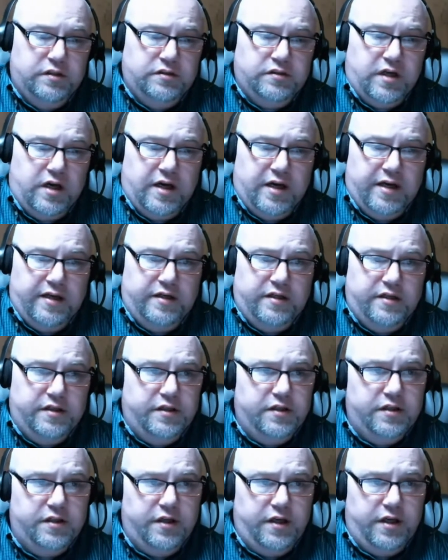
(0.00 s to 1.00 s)
Todd
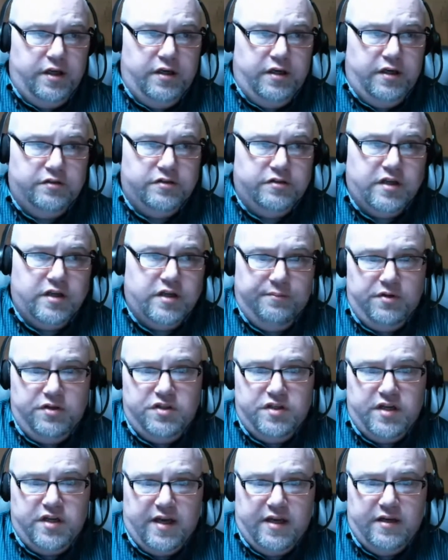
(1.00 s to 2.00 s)
and his
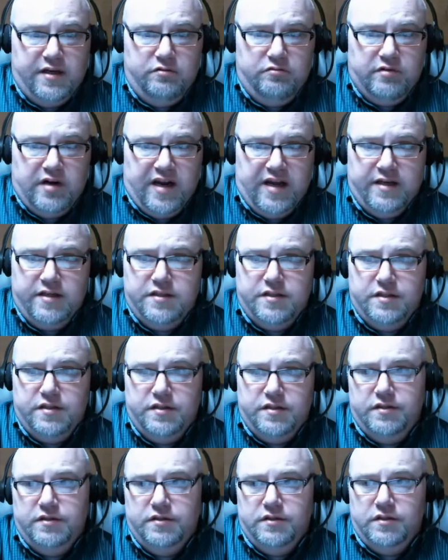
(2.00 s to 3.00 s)
copy chat
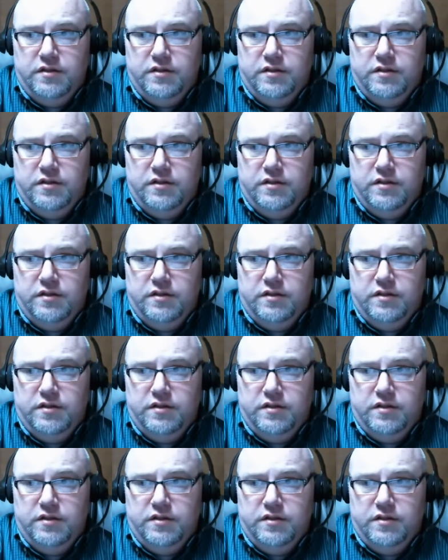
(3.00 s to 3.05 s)
rant.